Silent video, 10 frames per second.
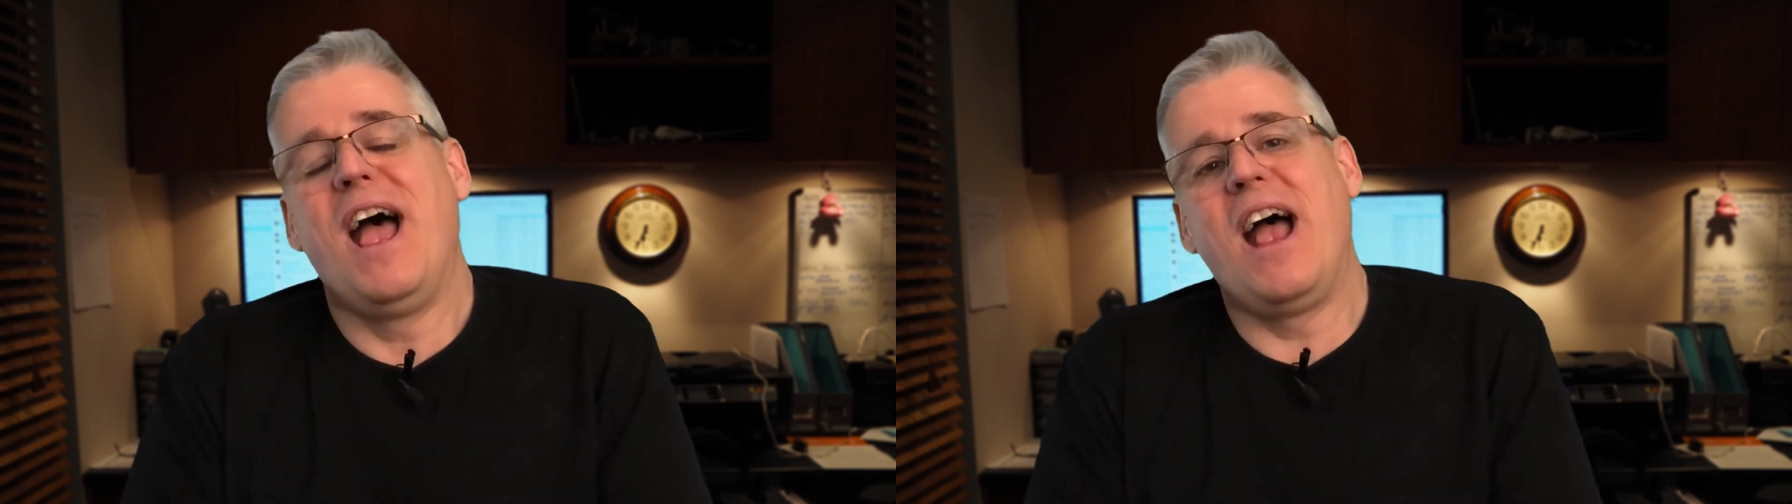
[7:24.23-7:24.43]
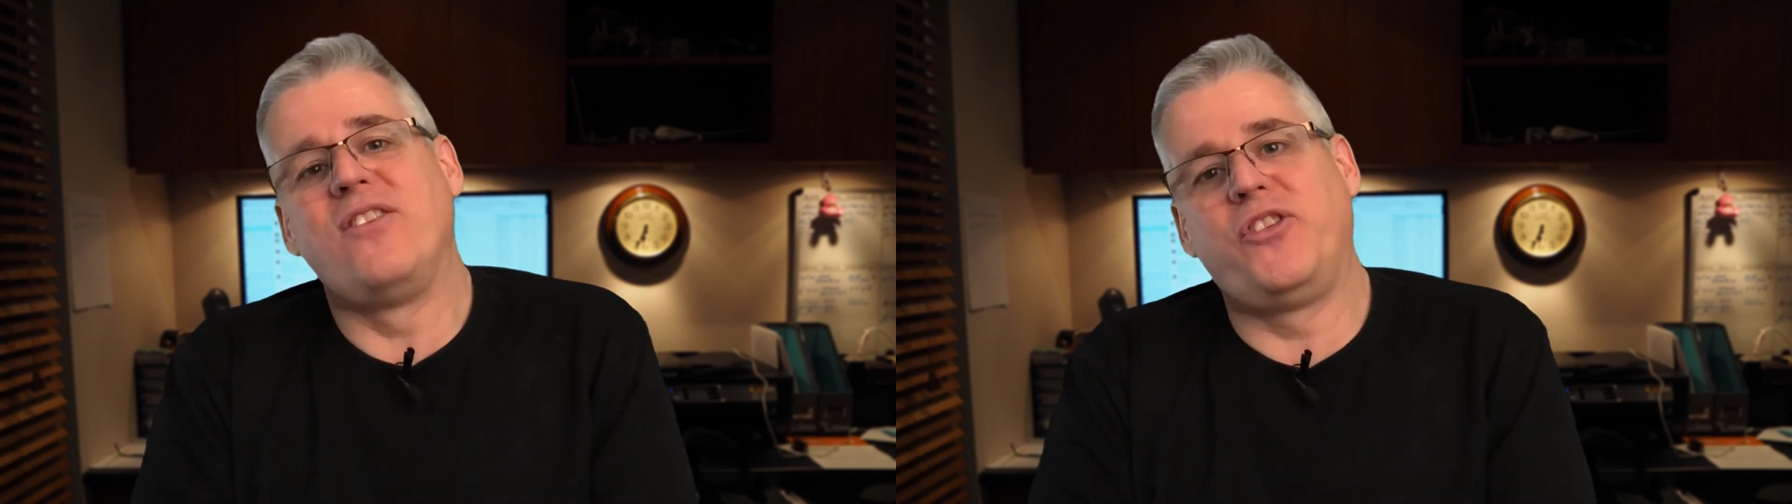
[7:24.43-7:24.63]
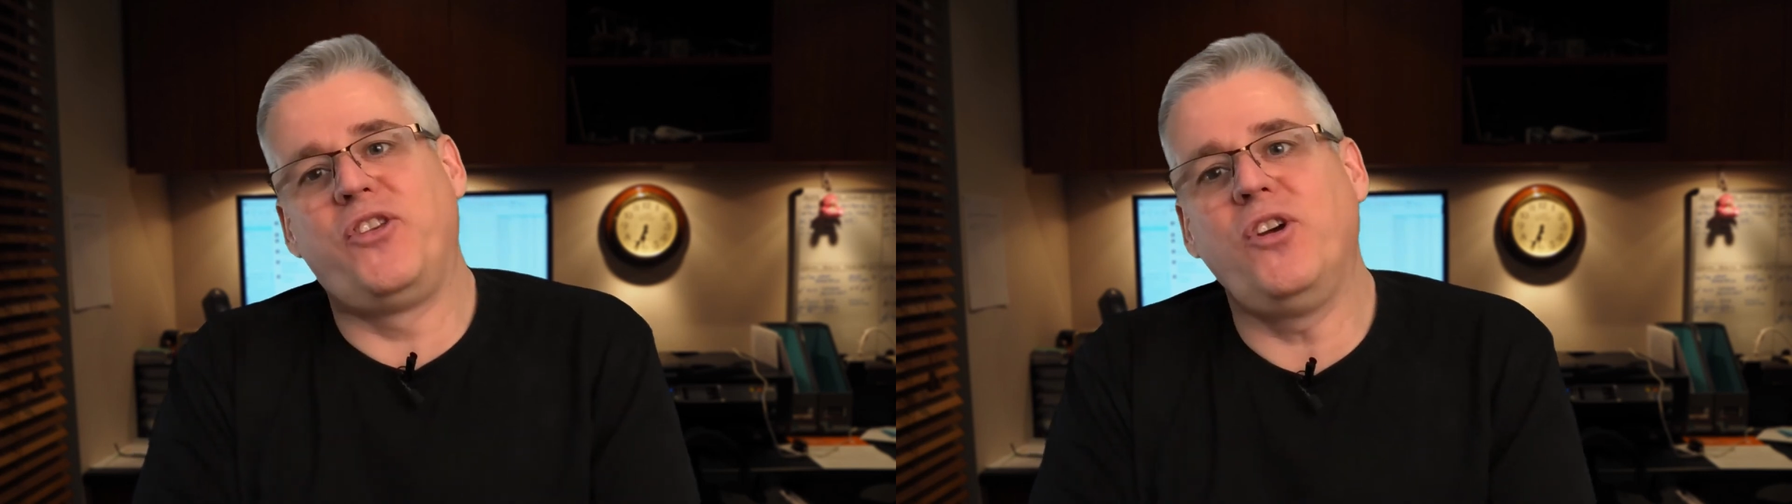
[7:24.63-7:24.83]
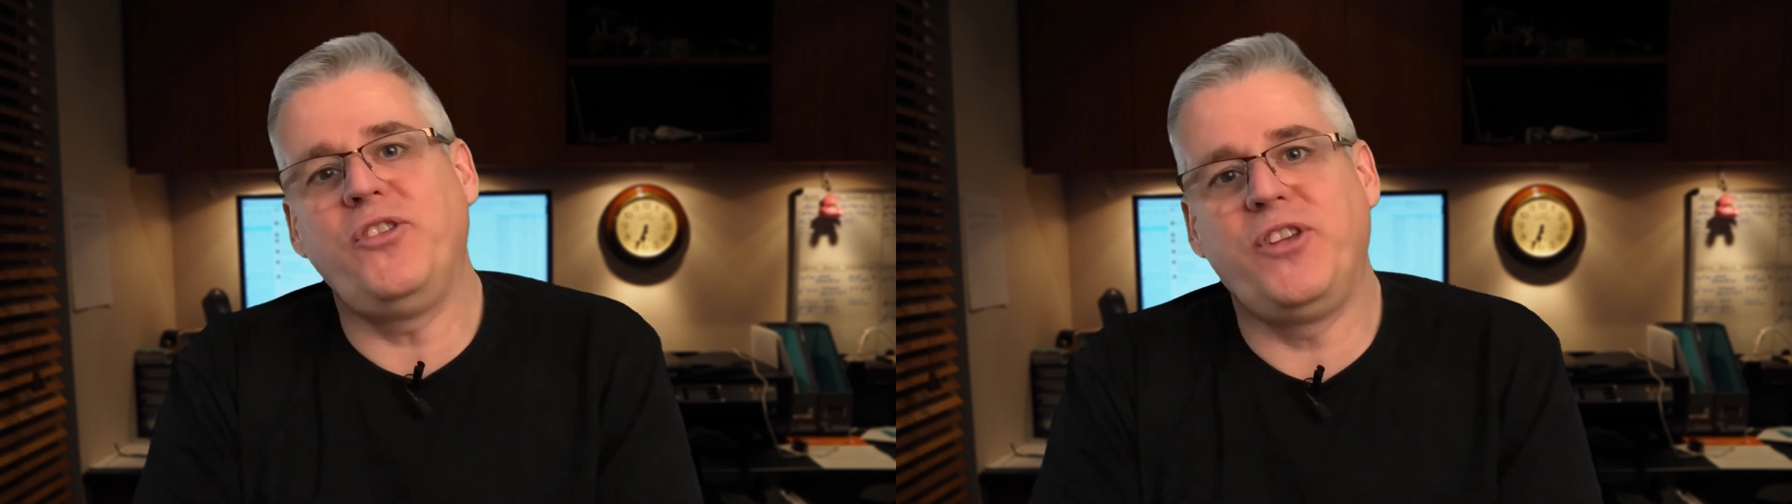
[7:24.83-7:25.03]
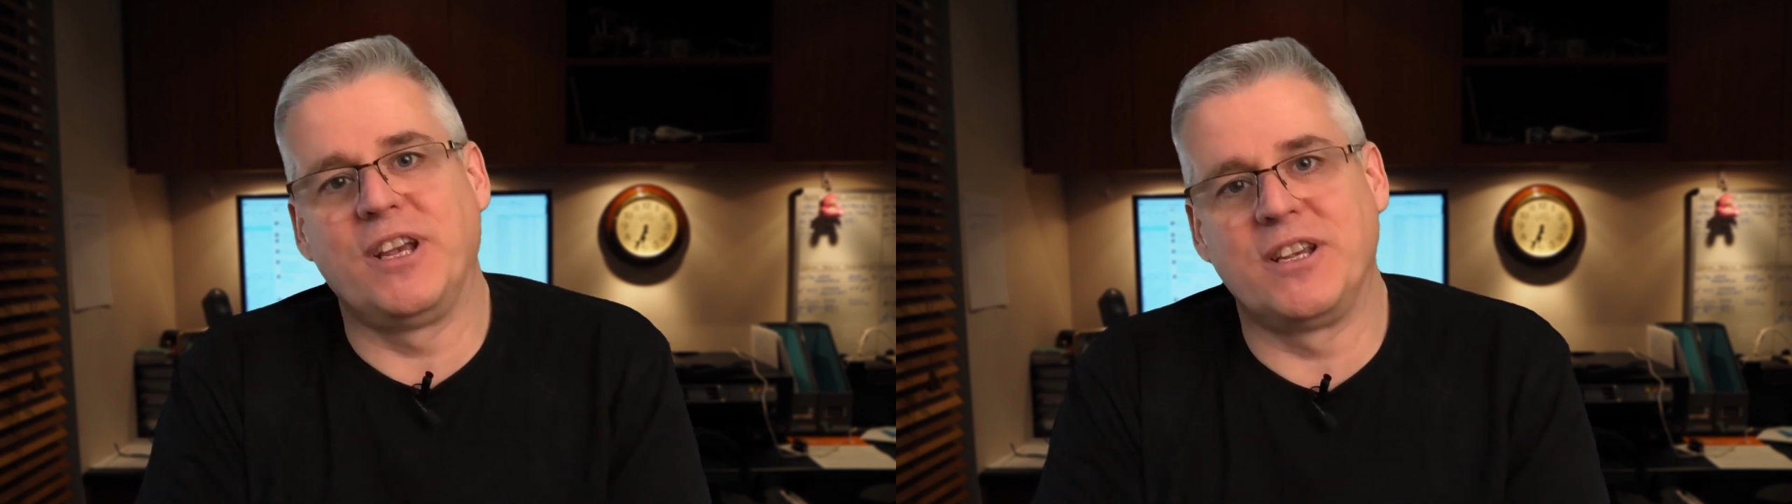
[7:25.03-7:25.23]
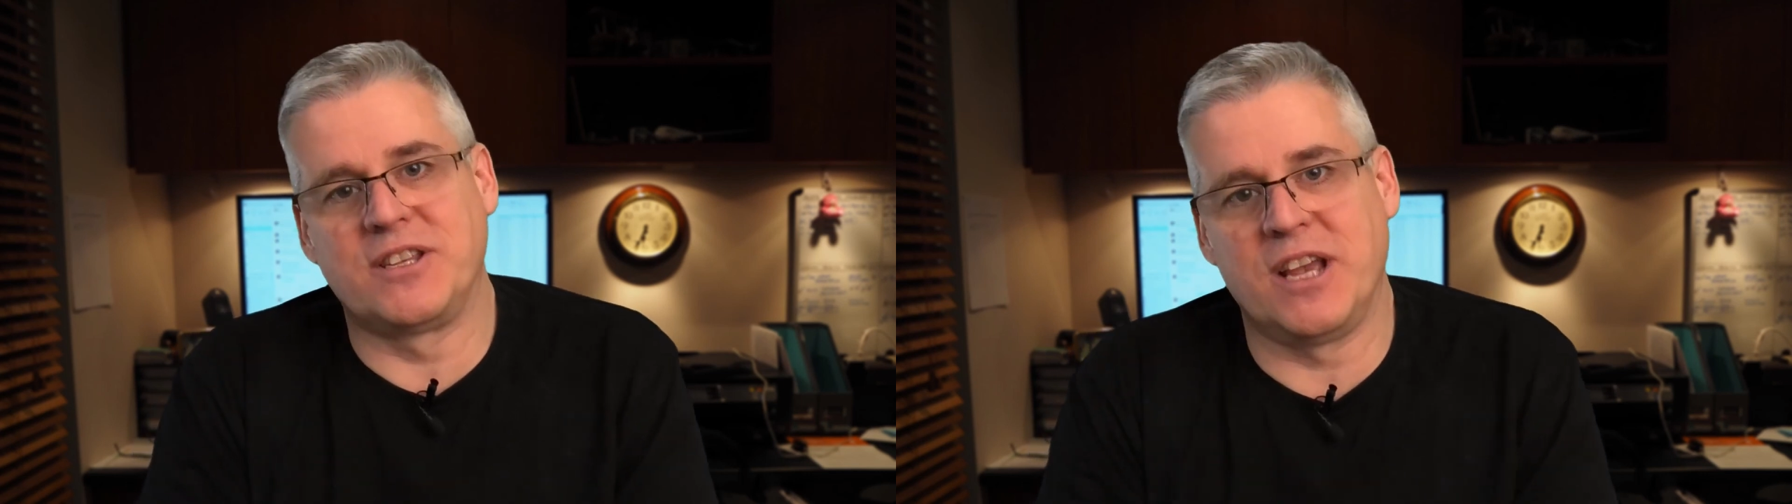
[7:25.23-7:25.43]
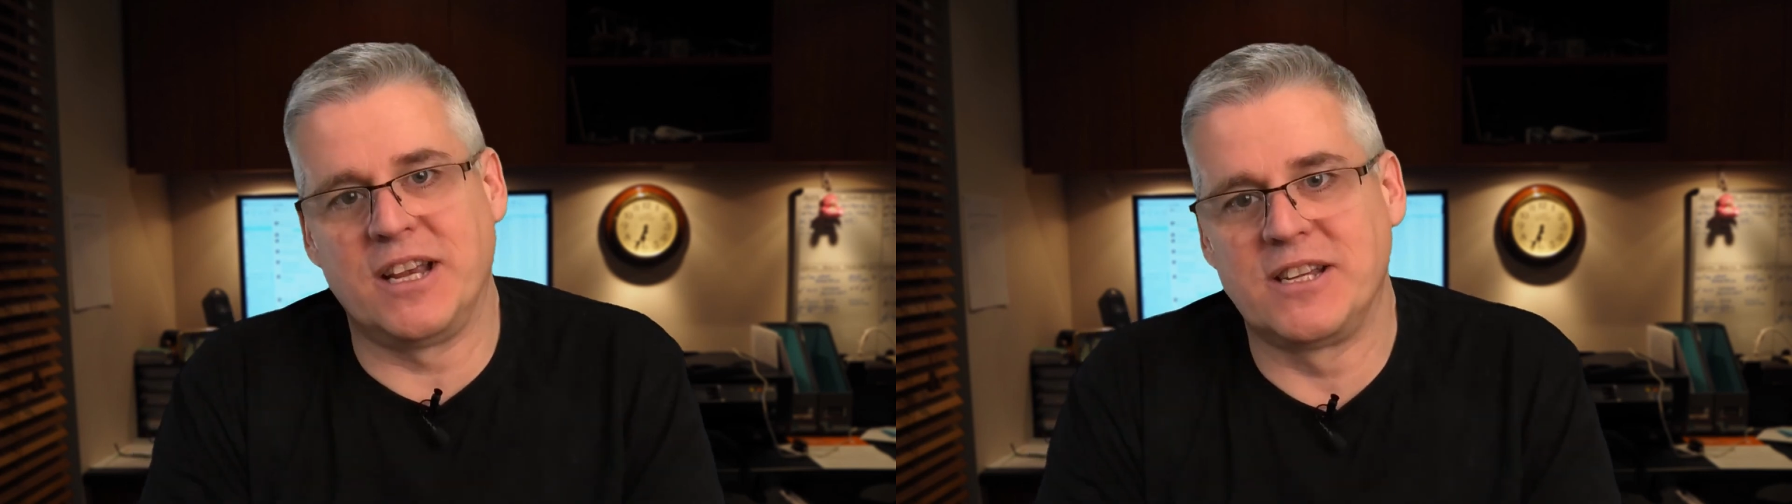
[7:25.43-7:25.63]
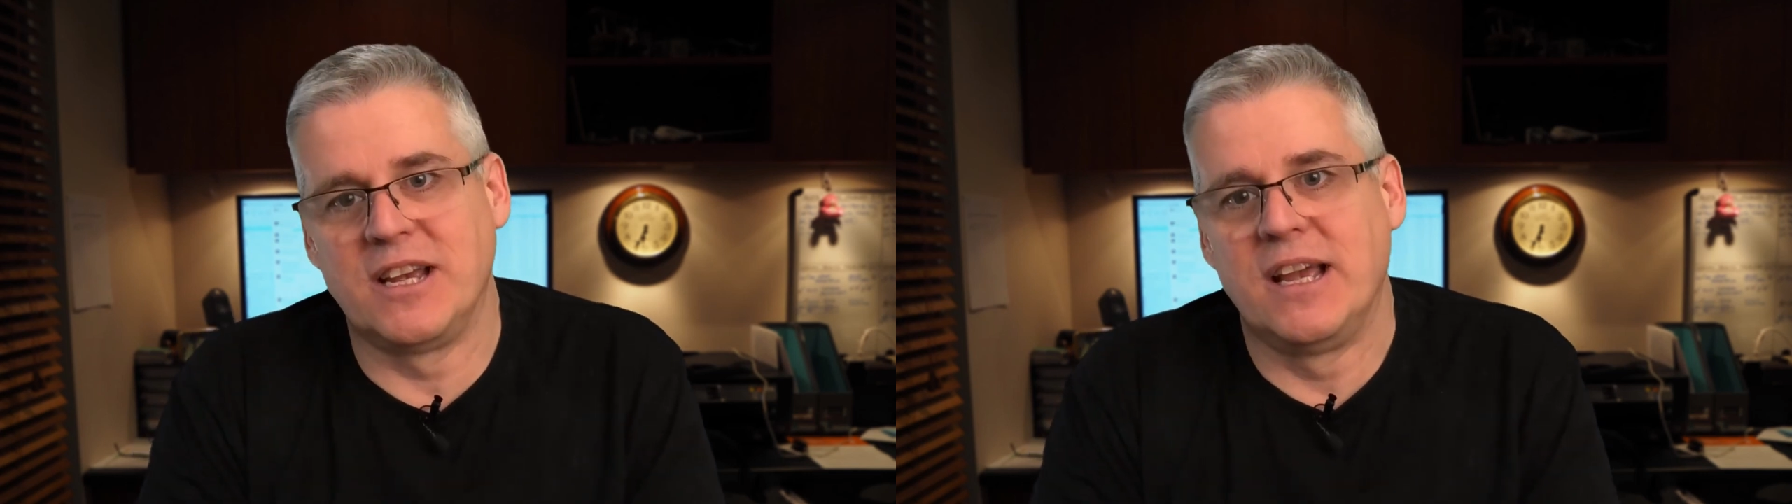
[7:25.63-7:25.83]
And the third thing is
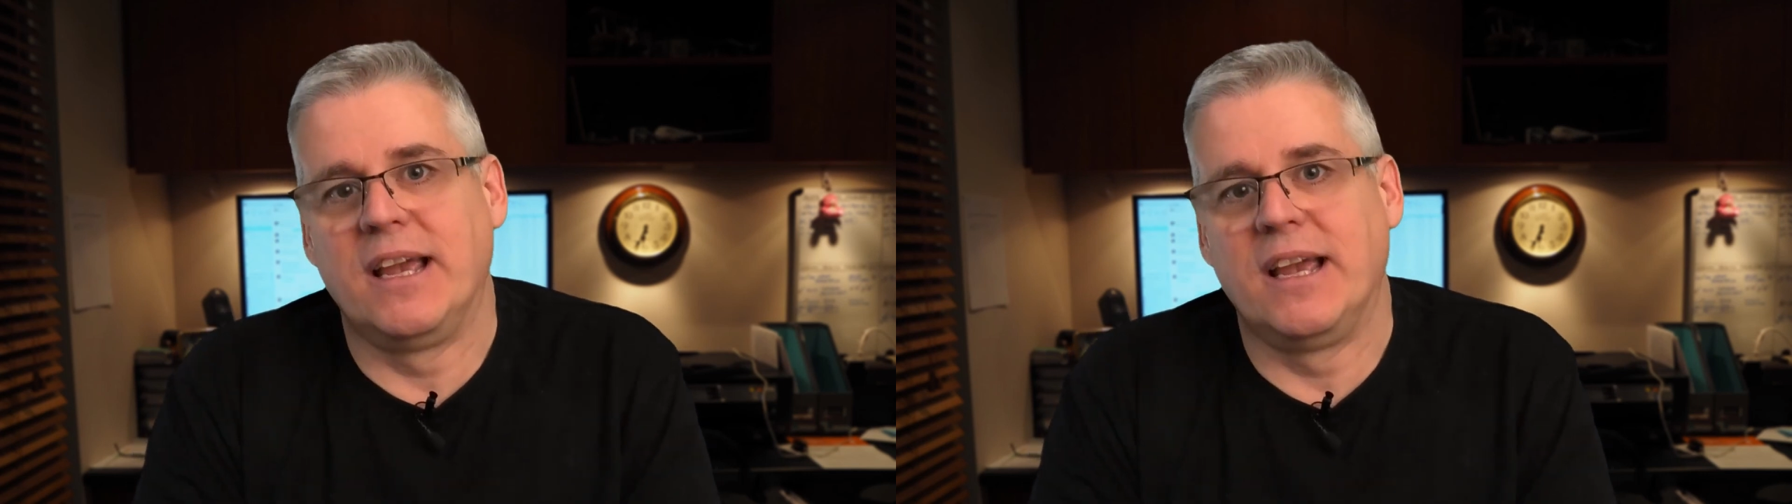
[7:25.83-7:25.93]
this,